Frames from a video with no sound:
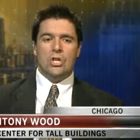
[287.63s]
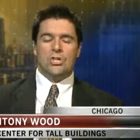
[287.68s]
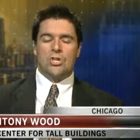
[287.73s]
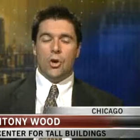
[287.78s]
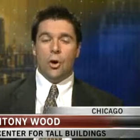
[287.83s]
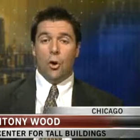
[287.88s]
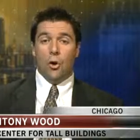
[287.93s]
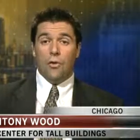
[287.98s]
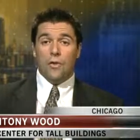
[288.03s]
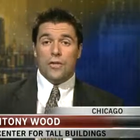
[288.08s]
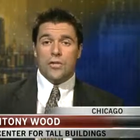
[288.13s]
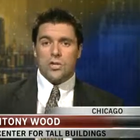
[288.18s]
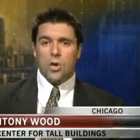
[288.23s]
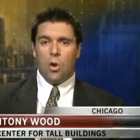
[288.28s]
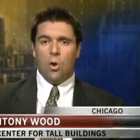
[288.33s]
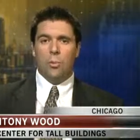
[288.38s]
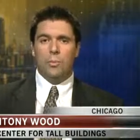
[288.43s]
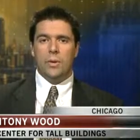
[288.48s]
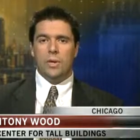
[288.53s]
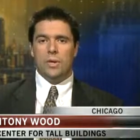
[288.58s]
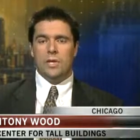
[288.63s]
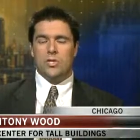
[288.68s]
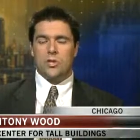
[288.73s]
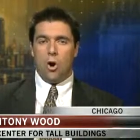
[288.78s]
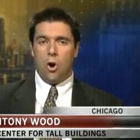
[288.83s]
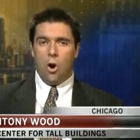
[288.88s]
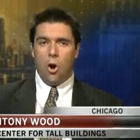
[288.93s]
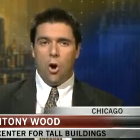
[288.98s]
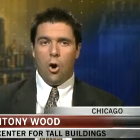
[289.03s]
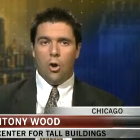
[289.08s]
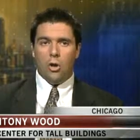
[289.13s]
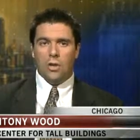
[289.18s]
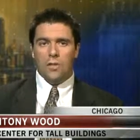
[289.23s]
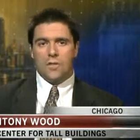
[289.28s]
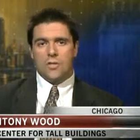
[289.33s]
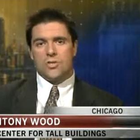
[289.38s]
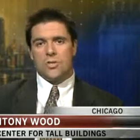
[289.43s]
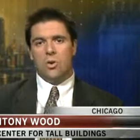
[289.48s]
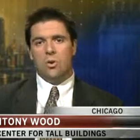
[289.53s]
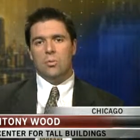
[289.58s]
to other tall buildings or all
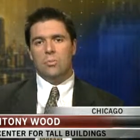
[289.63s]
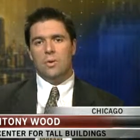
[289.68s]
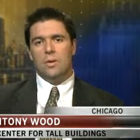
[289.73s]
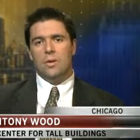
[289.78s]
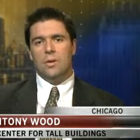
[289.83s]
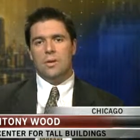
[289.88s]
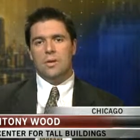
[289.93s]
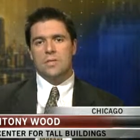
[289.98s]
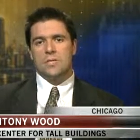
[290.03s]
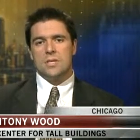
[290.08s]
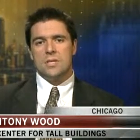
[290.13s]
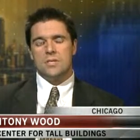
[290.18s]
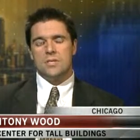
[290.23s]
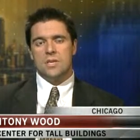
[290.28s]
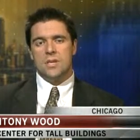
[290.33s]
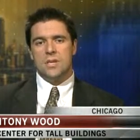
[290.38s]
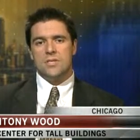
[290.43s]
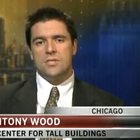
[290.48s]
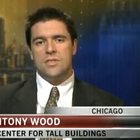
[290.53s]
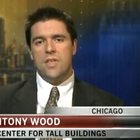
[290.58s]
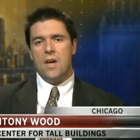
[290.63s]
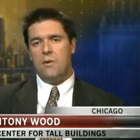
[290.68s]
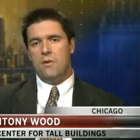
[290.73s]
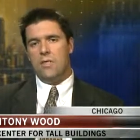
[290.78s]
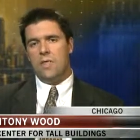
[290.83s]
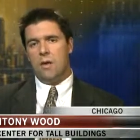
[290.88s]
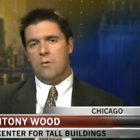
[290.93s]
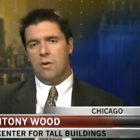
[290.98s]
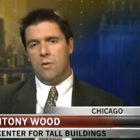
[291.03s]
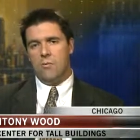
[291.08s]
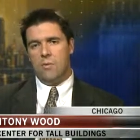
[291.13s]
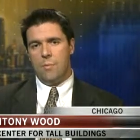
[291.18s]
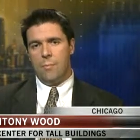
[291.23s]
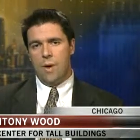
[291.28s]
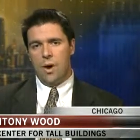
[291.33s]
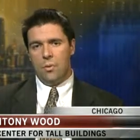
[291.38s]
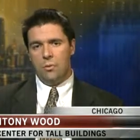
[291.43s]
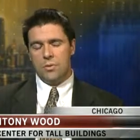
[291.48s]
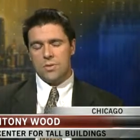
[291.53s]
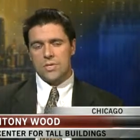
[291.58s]
other tall buildings is very, very
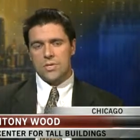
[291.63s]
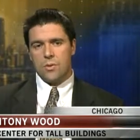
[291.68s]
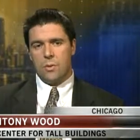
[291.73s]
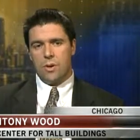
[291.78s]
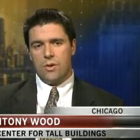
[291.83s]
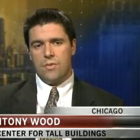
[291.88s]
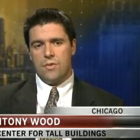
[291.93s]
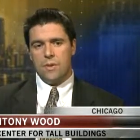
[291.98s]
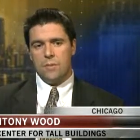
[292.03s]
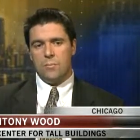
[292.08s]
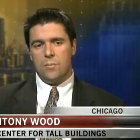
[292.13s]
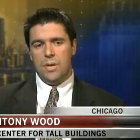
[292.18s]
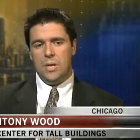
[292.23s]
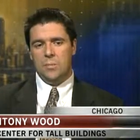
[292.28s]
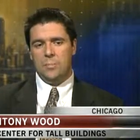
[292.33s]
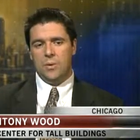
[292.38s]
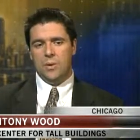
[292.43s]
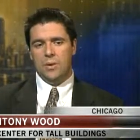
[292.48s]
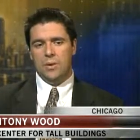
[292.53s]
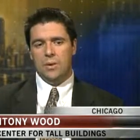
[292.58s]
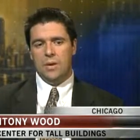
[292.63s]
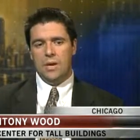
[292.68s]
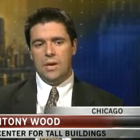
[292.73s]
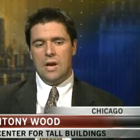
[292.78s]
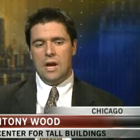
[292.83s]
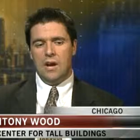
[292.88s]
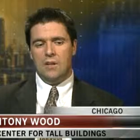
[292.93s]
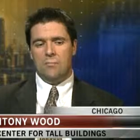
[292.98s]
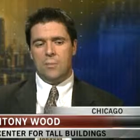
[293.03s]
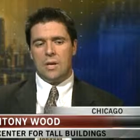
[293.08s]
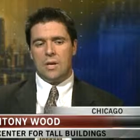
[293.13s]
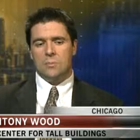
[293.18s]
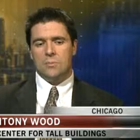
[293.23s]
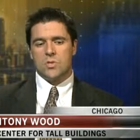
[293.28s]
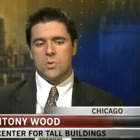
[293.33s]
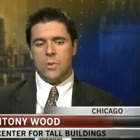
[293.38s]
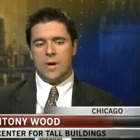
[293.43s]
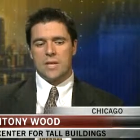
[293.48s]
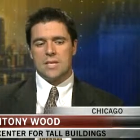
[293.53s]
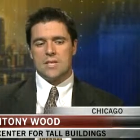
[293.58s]
remote. So I think people have become
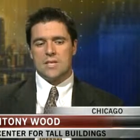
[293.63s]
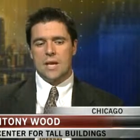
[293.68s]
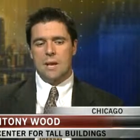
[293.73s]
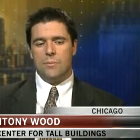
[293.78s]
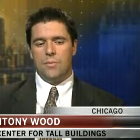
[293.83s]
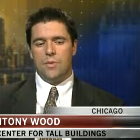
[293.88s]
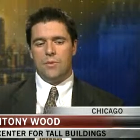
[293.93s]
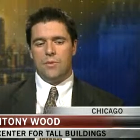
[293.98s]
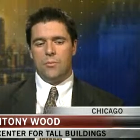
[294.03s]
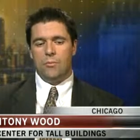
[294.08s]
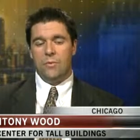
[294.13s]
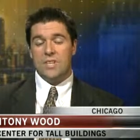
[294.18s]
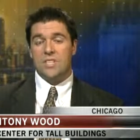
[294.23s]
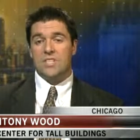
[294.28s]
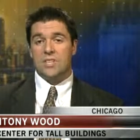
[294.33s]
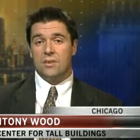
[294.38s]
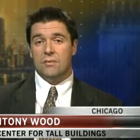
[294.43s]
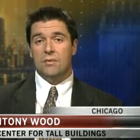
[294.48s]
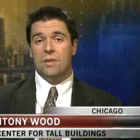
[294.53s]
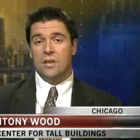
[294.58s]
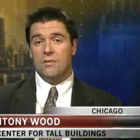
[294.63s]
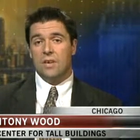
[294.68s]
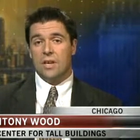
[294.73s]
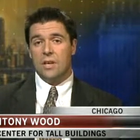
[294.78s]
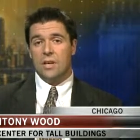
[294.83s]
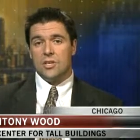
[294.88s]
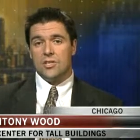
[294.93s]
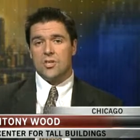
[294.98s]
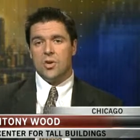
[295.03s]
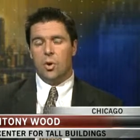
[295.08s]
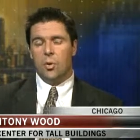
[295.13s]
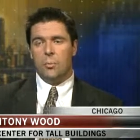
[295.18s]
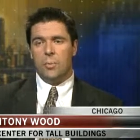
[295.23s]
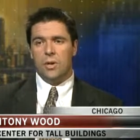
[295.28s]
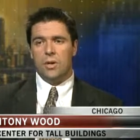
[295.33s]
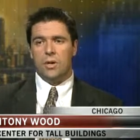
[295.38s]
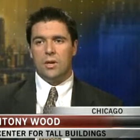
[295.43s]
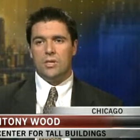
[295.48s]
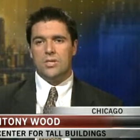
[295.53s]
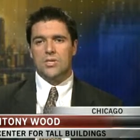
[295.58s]
to accept that the risk of living in a tall
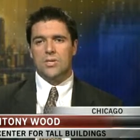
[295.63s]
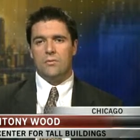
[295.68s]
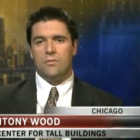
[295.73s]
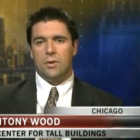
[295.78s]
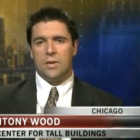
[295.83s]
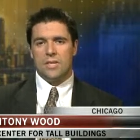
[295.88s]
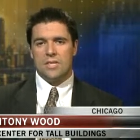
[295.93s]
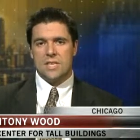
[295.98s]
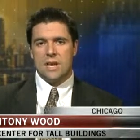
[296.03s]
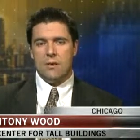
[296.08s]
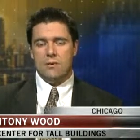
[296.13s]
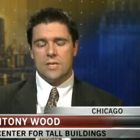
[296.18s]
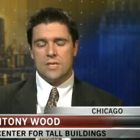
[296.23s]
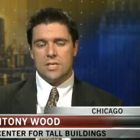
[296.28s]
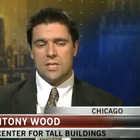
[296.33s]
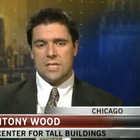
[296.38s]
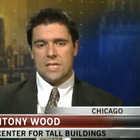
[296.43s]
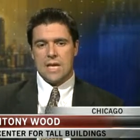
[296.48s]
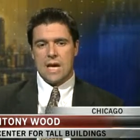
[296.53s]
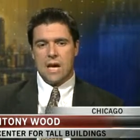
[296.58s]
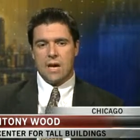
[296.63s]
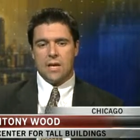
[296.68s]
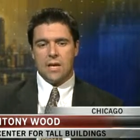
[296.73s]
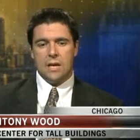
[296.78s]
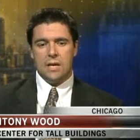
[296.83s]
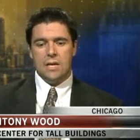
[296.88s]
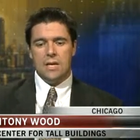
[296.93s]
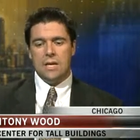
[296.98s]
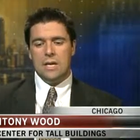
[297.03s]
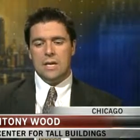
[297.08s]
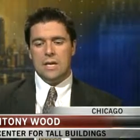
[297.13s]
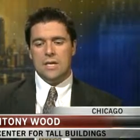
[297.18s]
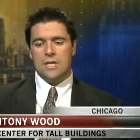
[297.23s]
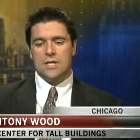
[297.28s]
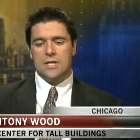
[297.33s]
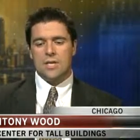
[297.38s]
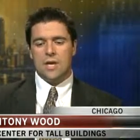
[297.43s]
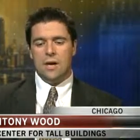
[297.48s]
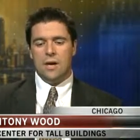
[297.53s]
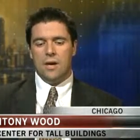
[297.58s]
building and suffering a terrorist attack
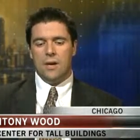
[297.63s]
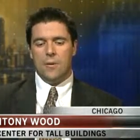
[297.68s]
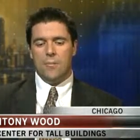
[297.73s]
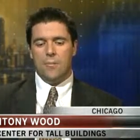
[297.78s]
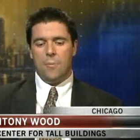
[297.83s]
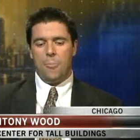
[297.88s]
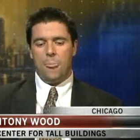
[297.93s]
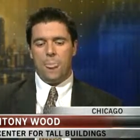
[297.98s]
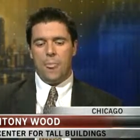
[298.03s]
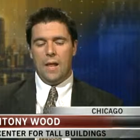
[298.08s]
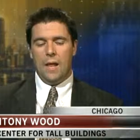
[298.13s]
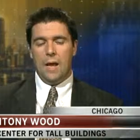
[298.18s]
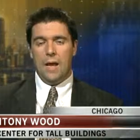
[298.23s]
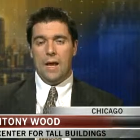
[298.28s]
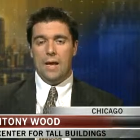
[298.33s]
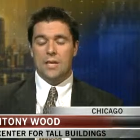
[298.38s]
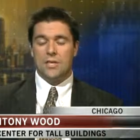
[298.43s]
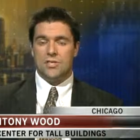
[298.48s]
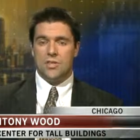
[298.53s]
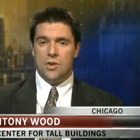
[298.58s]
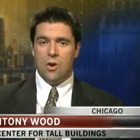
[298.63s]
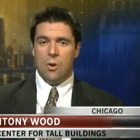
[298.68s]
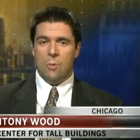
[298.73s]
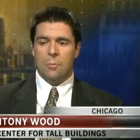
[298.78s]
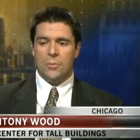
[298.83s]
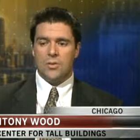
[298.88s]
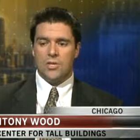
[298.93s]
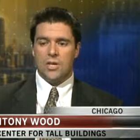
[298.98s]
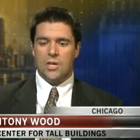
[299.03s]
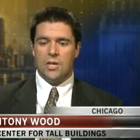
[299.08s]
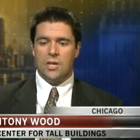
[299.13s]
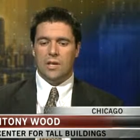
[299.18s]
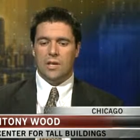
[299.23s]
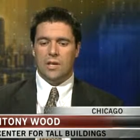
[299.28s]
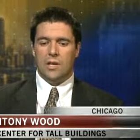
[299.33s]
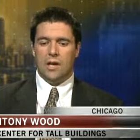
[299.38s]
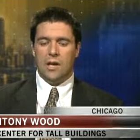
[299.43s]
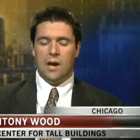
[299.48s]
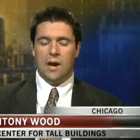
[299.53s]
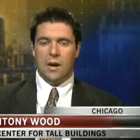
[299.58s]
is not
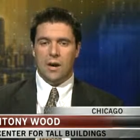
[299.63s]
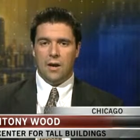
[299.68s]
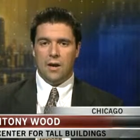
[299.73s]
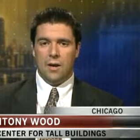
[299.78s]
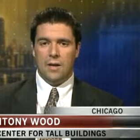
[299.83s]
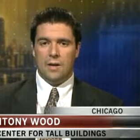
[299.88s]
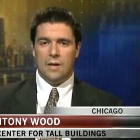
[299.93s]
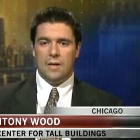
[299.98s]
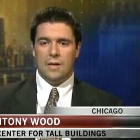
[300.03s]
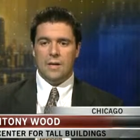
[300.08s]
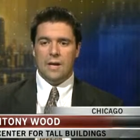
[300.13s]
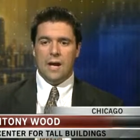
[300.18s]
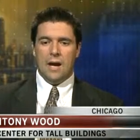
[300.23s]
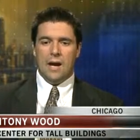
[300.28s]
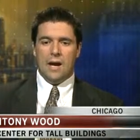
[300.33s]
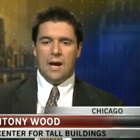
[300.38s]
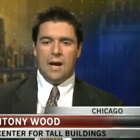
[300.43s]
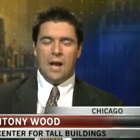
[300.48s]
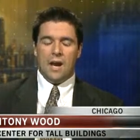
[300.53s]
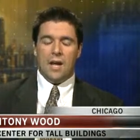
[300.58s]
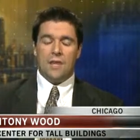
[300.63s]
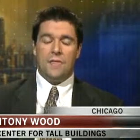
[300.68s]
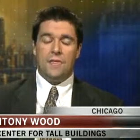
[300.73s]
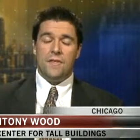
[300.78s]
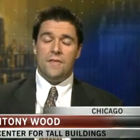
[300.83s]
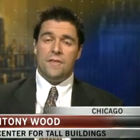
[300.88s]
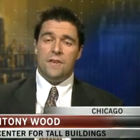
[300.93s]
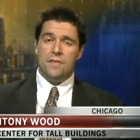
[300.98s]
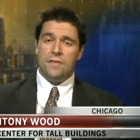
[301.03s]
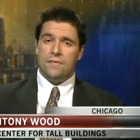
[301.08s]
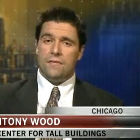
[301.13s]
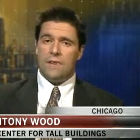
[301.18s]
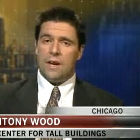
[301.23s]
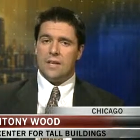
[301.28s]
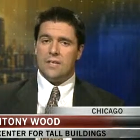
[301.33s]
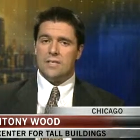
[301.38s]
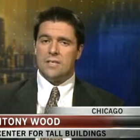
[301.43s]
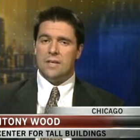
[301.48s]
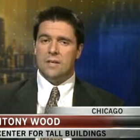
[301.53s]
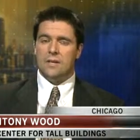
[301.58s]
particularly high. And I think the other
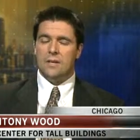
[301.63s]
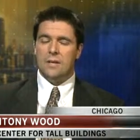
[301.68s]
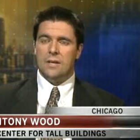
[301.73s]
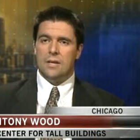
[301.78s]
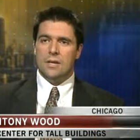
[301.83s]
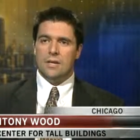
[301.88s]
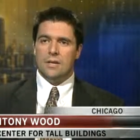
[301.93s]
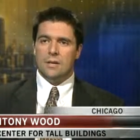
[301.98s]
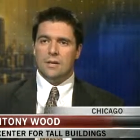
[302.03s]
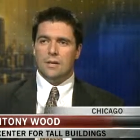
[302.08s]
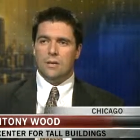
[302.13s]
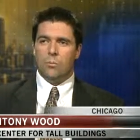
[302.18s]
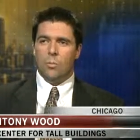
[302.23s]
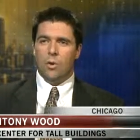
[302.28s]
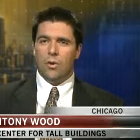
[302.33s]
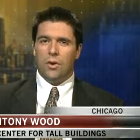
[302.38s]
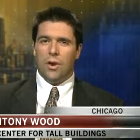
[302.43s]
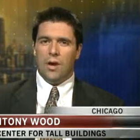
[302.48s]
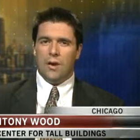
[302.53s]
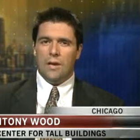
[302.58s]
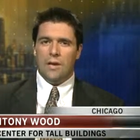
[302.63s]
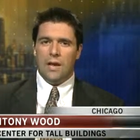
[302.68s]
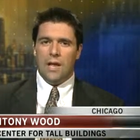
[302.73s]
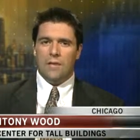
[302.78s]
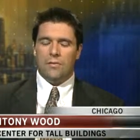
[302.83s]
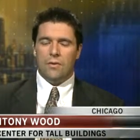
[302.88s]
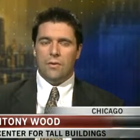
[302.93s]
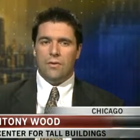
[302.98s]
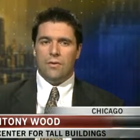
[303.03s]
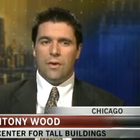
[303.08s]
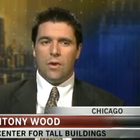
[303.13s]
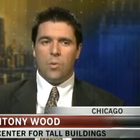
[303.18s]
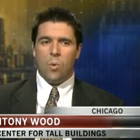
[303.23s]
factor that what 9/11, the